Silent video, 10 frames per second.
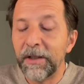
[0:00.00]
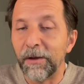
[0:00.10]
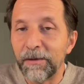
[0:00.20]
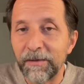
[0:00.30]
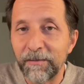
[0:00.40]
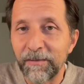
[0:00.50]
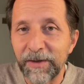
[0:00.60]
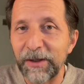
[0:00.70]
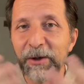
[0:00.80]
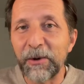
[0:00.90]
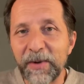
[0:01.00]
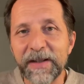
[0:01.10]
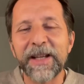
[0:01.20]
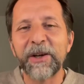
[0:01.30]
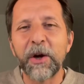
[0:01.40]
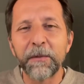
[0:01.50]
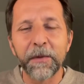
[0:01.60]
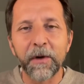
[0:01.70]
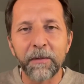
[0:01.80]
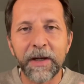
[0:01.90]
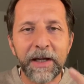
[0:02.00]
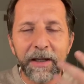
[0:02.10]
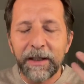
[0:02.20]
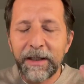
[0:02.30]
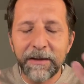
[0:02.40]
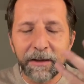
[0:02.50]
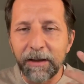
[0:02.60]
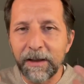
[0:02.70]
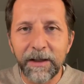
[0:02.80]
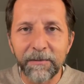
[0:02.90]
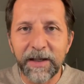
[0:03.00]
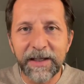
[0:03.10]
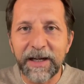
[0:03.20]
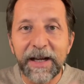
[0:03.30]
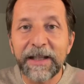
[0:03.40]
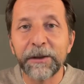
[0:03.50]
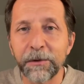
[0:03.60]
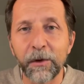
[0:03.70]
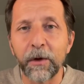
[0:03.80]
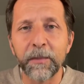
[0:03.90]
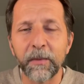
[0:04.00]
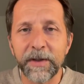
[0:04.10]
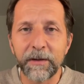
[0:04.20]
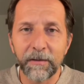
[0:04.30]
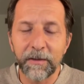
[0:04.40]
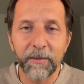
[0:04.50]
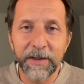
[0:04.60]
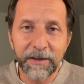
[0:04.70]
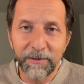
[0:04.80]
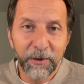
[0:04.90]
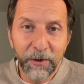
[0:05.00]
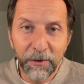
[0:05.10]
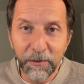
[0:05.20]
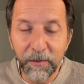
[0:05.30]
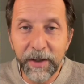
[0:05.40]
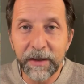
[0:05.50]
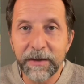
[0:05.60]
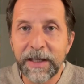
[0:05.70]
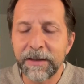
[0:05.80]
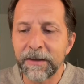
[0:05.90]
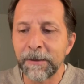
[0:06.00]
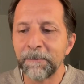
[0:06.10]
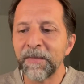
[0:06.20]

don't know where they come from, it's a kaleidoscope with with no real sense.